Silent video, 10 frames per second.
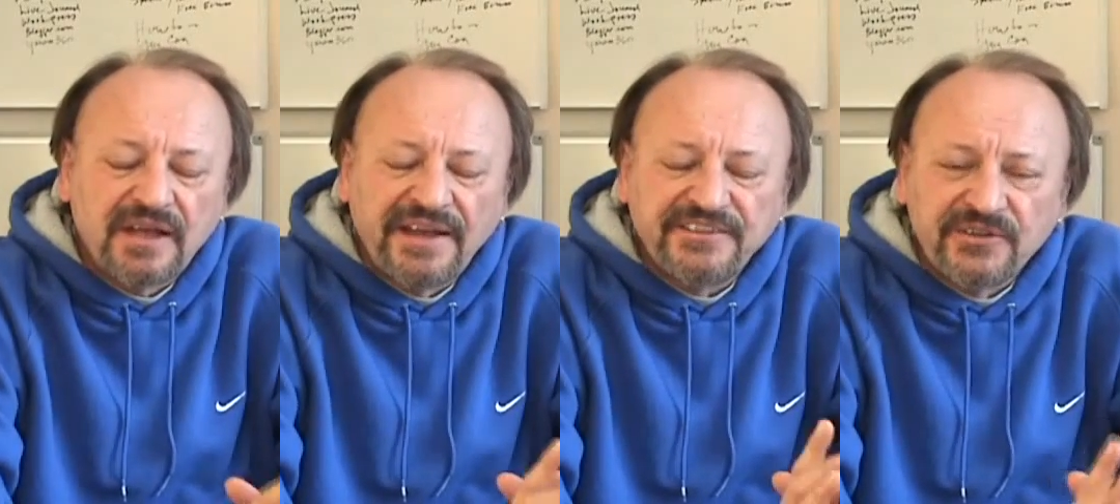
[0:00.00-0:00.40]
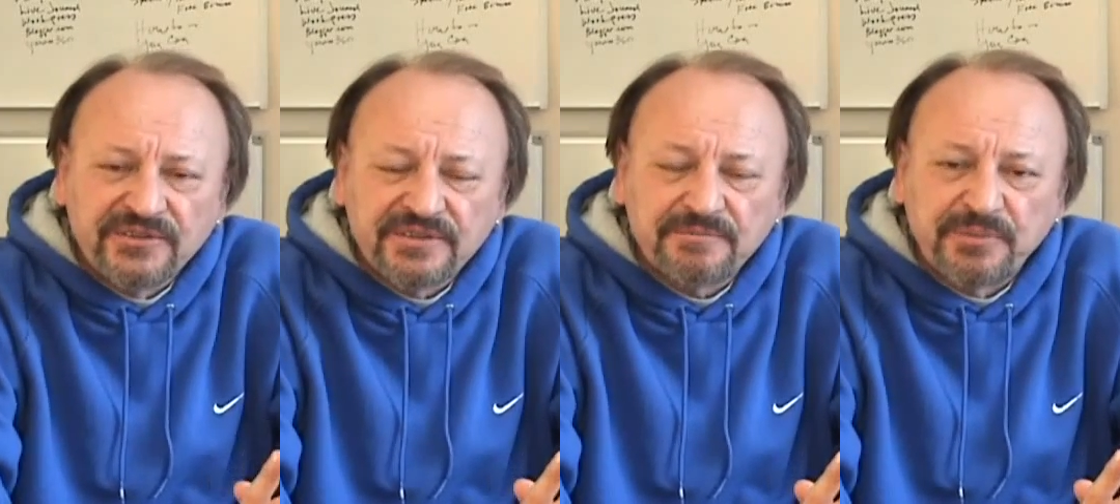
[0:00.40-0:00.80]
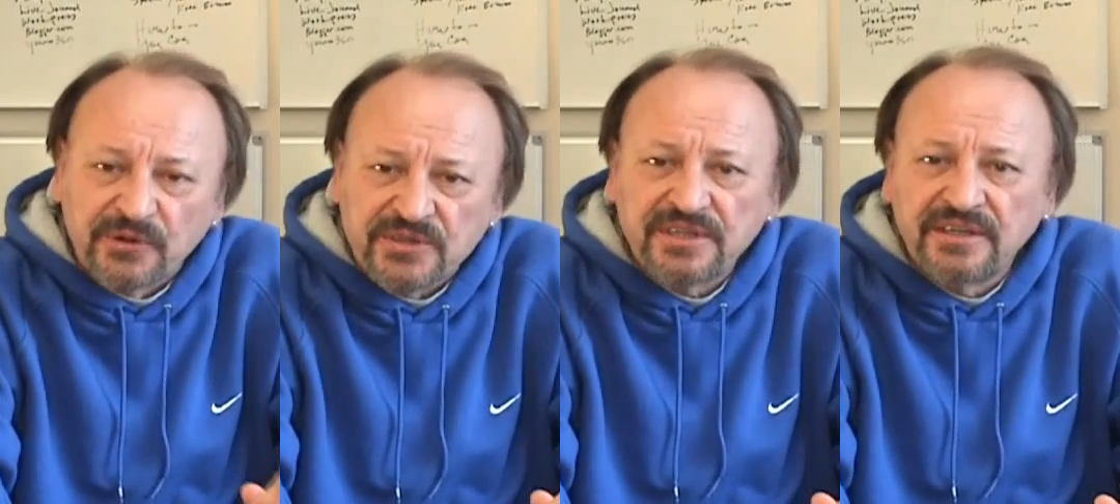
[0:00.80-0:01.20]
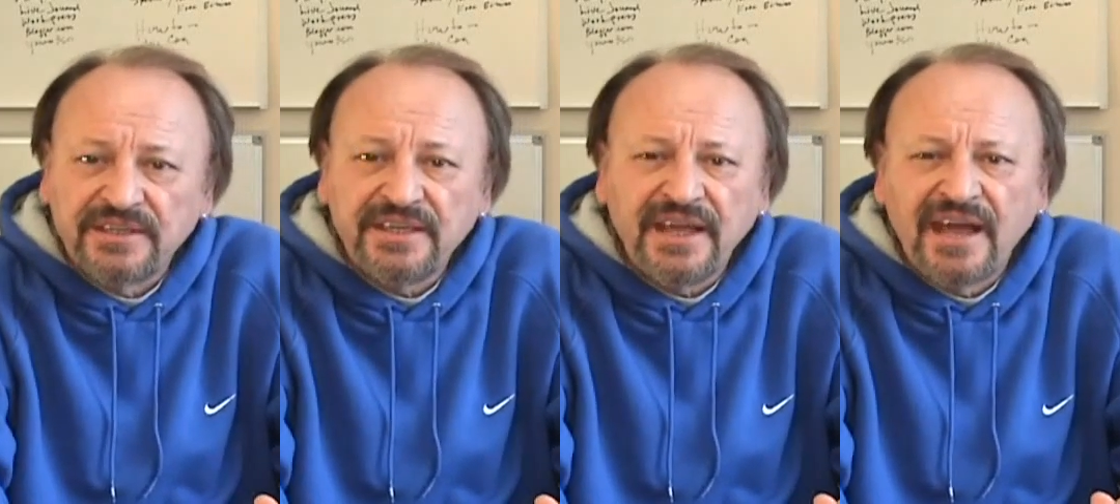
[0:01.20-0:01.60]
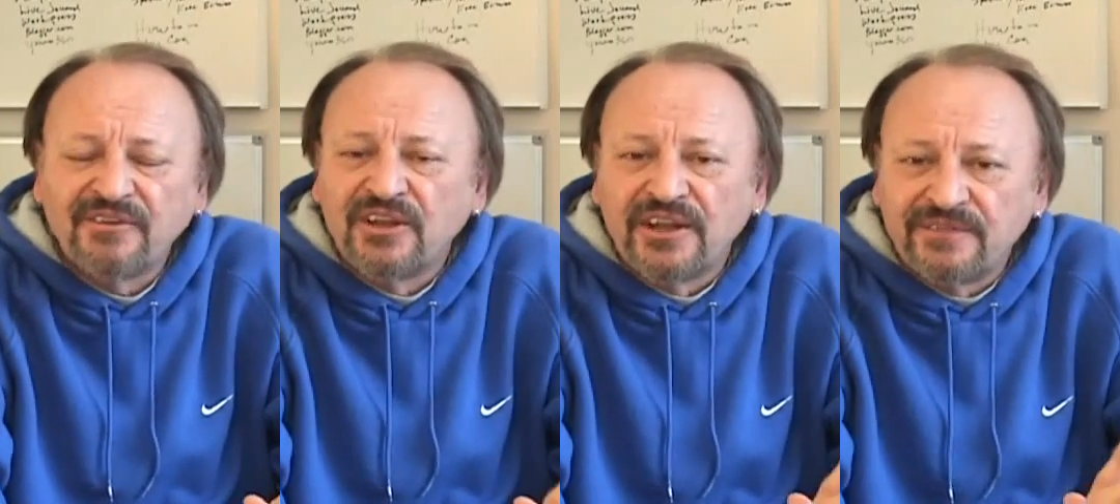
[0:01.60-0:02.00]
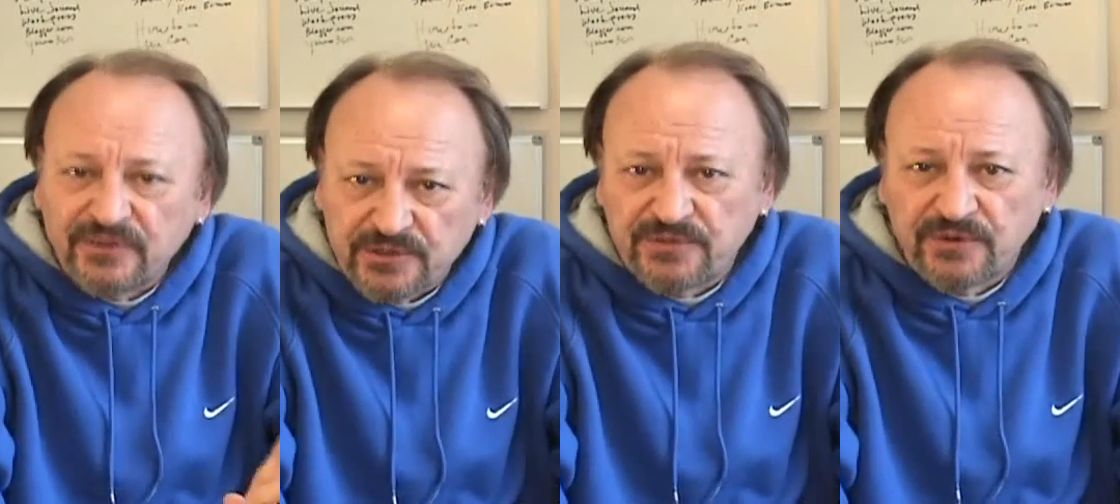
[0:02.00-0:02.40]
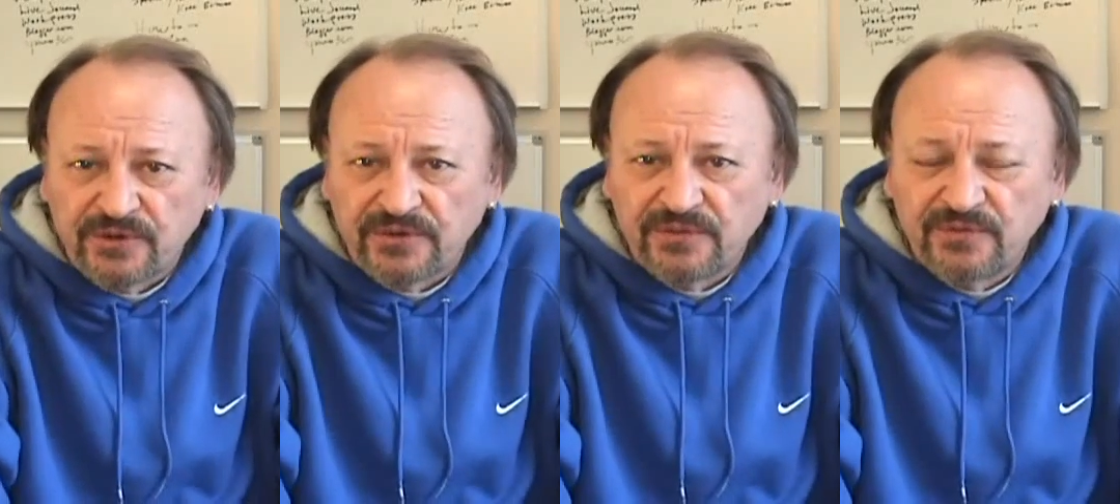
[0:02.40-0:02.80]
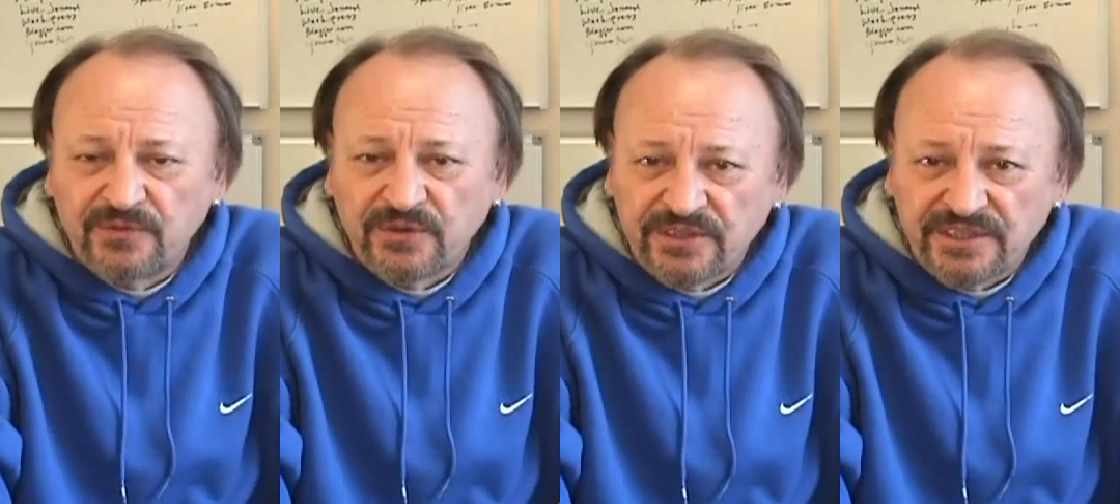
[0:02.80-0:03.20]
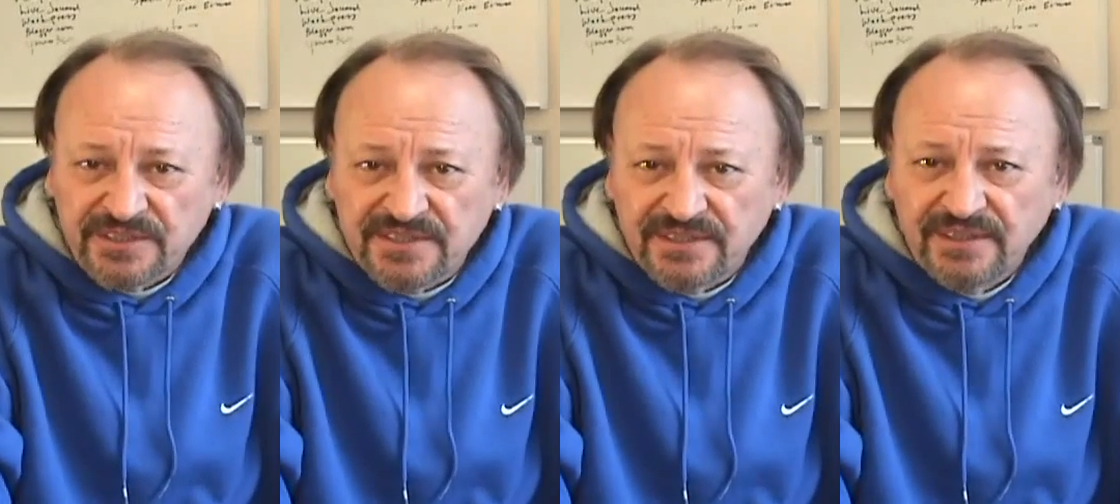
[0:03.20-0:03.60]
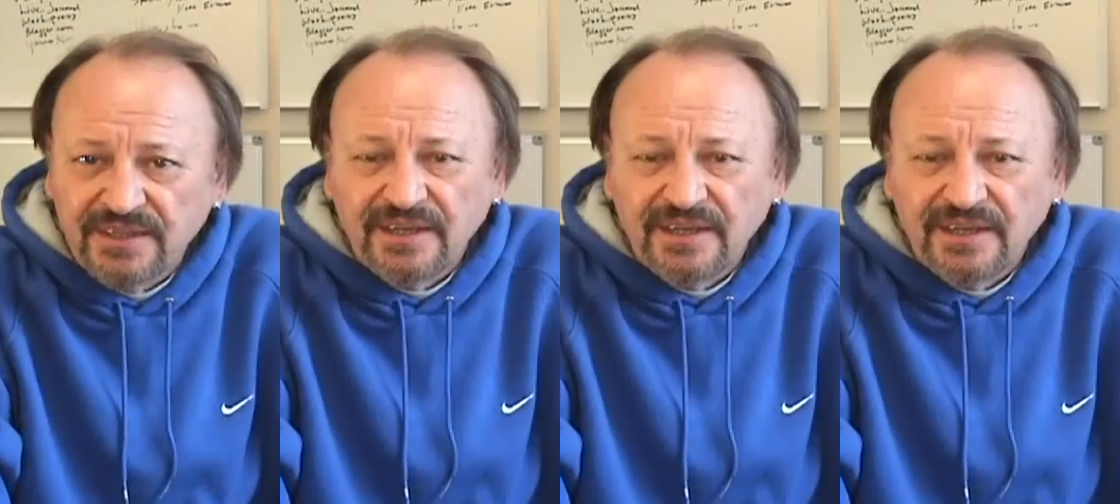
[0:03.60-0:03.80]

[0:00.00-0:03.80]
I don't personally have a lot of use for these.